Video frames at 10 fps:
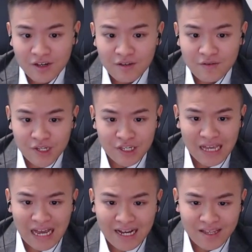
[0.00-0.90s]
which is
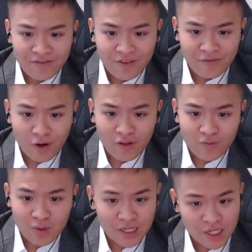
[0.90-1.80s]
active
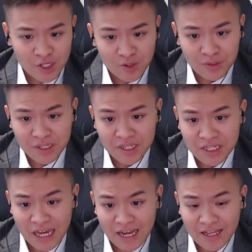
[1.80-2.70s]
involvement in
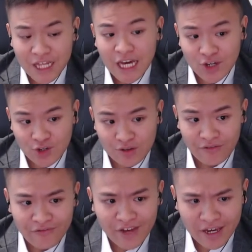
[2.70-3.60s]
community and national
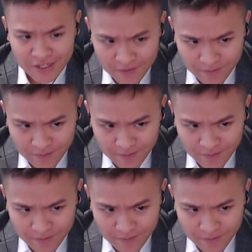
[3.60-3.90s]
affairs.